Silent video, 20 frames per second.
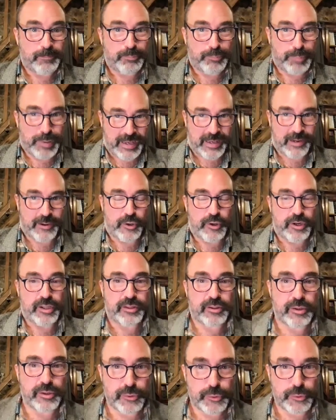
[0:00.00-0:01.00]
pattern at
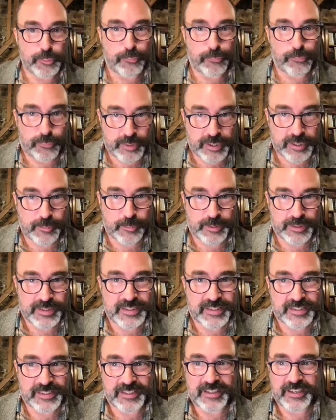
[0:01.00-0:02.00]
the new
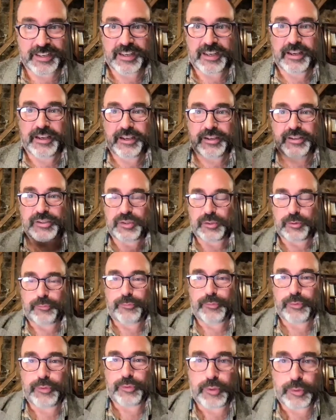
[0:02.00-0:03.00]
frequency. So
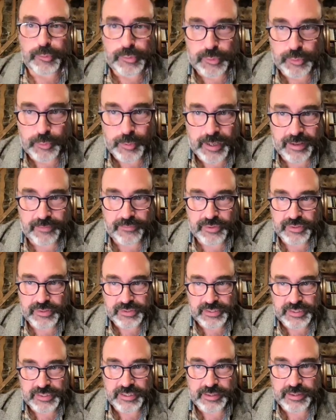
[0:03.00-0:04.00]
for those who haven't
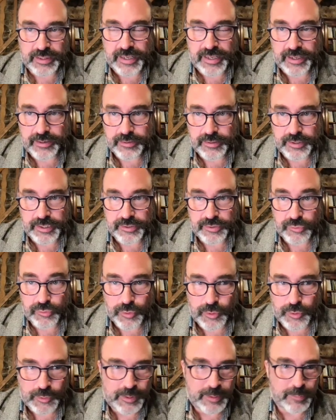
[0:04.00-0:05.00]
seen that, I
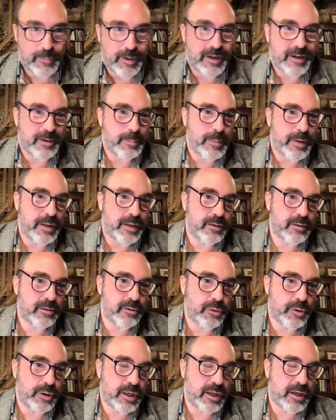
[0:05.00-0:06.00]
strongly recommend
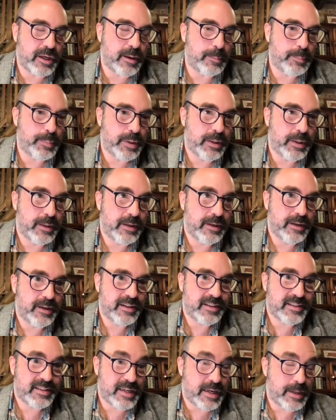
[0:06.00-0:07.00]
looking up
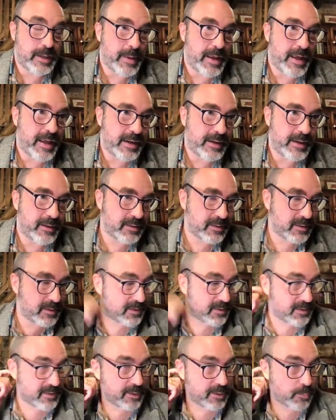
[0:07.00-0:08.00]
cymatics,
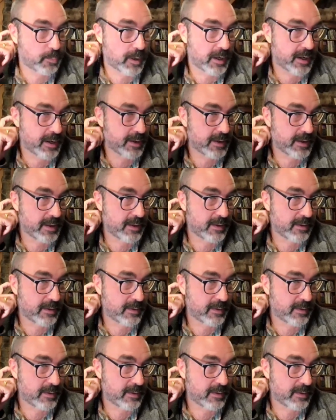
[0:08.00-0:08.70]
cymatics,